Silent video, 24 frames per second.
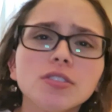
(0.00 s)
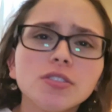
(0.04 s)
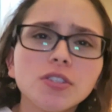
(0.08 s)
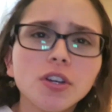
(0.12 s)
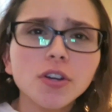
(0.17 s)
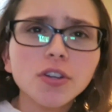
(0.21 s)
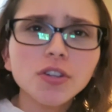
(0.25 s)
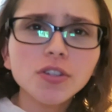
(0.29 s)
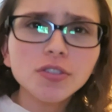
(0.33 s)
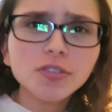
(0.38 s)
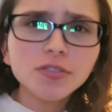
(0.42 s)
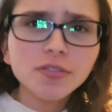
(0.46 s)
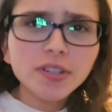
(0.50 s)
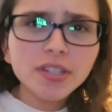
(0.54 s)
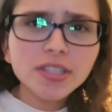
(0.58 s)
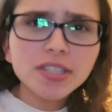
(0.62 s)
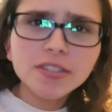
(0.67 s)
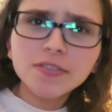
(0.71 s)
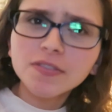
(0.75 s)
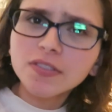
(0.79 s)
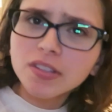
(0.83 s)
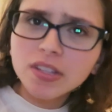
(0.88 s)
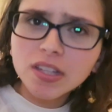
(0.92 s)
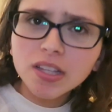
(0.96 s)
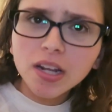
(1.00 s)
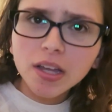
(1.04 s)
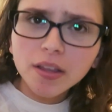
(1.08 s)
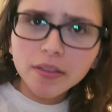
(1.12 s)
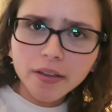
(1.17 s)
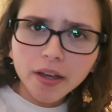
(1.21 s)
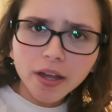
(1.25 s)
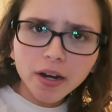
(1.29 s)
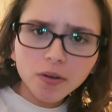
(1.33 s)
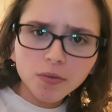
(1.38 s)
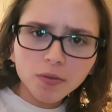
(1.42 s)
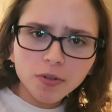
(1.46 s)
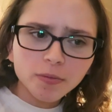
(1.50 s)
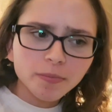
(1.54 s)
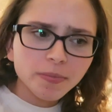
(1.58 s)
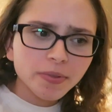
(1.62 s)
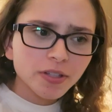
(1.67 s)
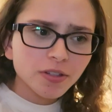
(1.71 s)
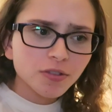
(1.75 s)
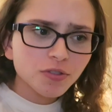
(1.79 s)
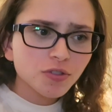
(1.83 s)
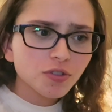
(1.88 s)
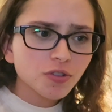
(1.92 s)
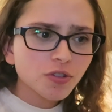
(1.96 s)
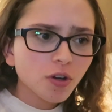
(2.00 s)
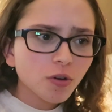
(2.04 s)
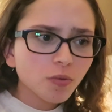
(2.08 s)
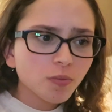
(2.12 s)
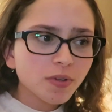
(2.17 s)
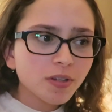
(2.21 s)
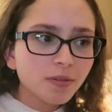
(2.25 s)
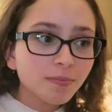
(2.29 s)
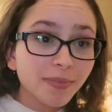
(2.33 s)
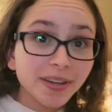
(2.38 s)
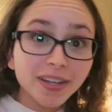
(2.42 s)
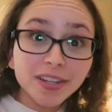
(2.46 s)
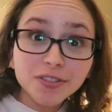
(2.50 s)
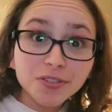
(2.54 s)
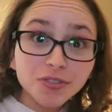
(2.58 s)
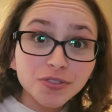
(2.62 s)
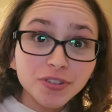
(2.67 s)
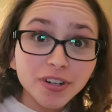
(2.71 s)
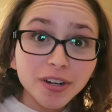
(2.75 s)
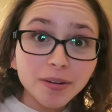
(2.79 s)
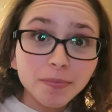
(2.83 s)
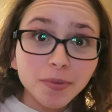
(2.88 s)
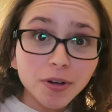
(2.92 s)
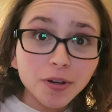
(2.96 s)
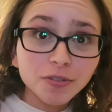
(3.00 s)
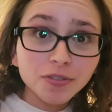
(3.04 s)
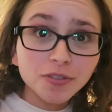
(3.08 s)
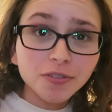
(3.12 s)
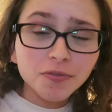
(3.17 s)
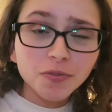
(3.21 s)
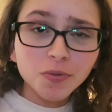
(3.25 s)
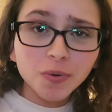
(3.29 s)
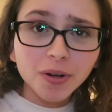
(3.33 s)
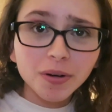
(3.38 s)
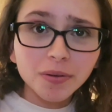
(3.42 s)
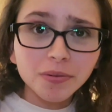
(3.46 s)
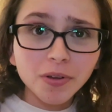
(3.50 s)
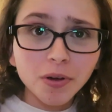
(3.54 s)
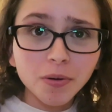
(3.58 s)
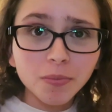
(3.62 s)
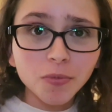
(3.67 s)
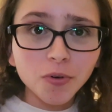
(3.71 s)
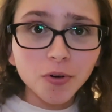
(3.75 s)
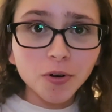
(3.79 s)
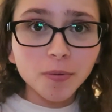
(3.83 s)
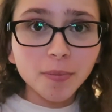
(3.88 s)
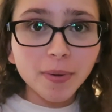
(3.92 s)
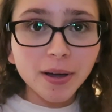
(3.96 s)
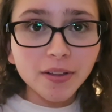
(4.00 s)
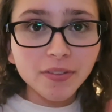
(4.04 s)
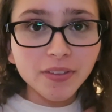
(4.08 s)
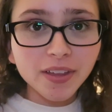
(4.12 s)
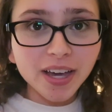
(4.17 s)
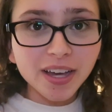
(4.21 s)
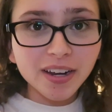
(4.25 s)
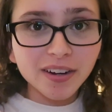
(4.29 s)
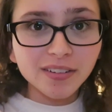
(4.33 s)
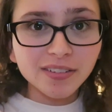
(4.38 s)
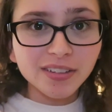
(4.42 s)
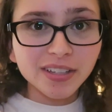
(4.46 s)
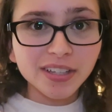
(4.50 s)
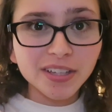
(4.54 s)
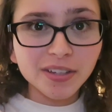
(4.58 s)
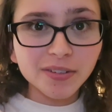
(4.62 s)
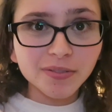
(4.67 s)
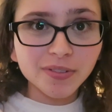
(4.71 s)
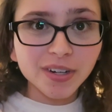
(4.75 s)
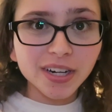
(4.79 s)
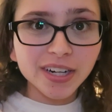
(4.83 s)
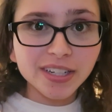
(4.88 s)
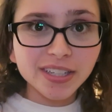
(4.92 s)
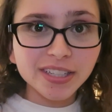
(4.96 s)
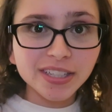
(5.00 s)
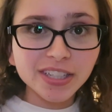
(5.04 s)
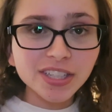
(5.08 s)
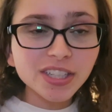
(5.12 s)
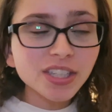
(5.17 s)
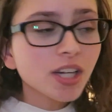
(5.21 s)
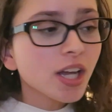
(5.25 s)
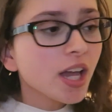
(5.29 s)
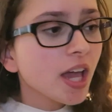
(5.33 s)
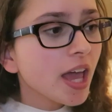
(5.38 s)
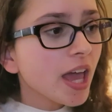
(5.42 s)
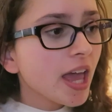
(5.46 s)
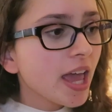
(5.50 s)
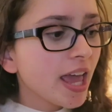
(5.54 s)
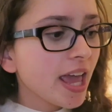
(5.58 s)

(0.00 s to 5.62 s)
Tokyo is very different than I thought it would be. You should go read my Instagram post if you want to know more about that. I'll link it right here.